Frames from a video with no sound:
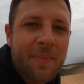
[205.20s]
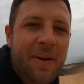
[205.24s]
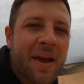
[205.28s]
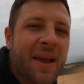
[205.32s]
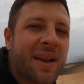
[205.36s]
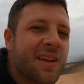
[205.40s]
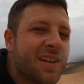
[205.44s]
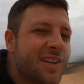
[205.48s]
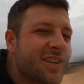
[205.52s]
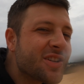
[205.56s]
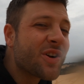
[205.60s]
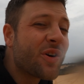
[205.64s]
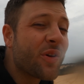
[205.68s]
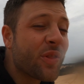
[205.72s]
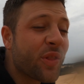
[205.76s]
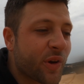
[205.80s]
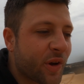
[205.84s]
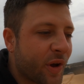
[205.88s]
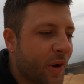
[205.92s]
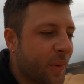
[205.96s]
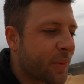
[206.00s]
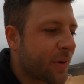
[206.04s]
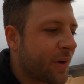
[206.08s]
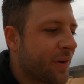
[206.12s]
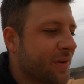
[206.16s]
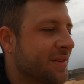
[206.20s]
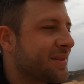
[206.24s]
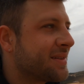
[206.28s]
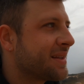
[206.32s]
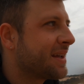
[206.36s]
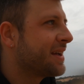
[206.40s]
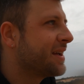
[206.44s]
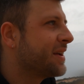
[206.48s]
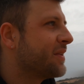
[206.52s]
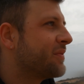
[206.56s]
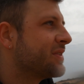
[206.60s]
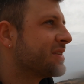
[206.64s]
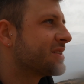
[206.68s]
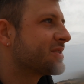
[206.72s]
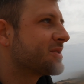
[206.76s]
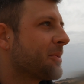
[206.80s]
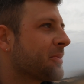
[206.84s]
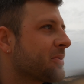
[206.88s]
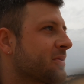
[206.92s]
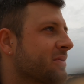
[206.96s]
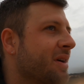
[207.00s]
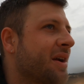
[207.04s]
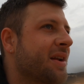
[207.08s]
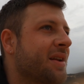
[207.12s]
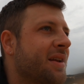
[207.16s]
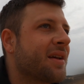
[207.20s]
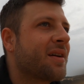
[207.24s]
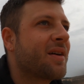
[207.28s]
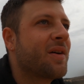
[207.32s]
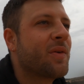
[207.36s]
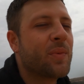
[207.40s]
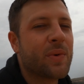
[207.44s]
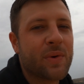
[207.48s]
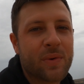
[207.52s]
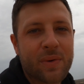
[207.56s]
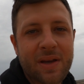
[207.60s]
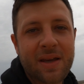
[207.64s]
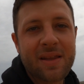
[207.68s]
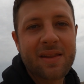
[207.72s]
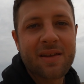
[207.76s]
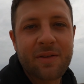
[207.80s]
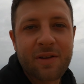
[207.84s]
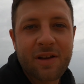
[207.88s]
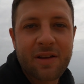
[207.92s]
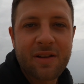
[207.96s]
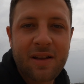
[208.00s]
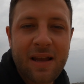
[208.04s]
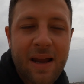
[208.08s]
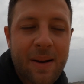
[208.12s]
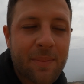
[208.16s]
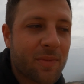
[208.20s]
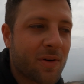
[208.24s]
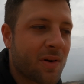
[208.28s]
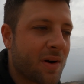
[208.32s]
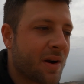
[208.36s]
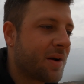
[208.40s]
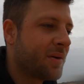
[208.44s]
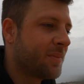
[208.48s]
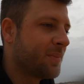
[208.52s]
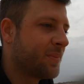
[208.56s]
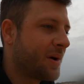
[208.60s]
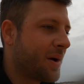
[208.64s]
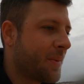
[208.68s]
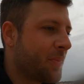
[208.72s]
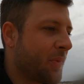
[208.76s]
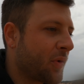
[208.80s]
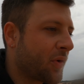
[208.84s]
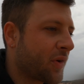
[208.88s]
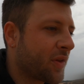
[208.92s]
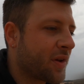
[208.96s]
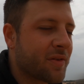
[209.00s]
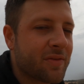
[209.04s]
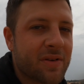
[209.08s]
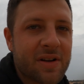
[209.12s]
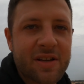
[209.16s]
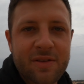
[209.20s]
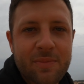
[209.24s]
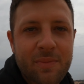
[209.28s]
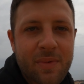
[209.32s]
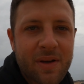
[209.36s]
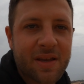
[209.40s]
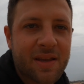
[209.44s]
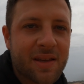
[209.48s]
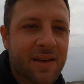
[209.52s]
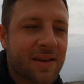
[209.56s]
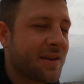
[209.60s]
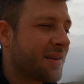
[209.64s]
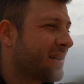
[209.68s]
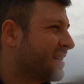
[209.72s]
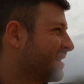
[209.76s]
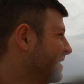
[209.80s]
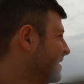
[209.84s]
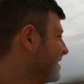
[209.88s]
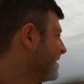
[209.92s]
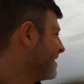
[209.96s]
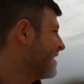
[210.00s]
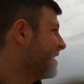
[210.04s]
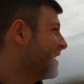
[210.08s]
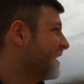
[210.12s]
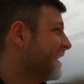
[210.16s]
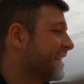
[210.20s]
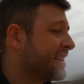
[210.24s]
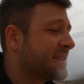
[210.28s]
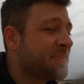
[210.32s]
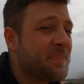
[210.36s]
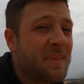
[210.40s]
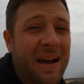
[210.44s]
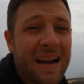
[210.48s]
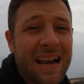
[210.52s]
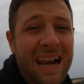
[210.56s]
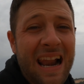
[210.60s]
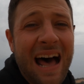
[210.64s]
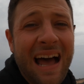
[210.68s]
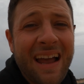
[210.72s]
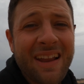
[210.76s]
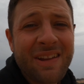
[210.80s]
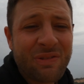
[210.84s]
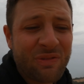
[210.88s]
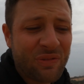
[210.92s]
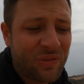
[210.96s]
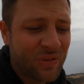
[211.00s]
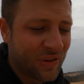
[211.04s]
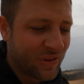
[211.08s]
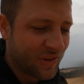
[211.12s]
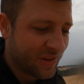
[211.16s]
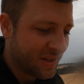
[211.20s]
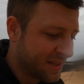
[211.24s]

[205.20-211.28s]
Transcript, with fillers: mainly shot on the GoPro today. If it stops raining, I will get the camera out, but I'm not going to risk my gear. It's my life.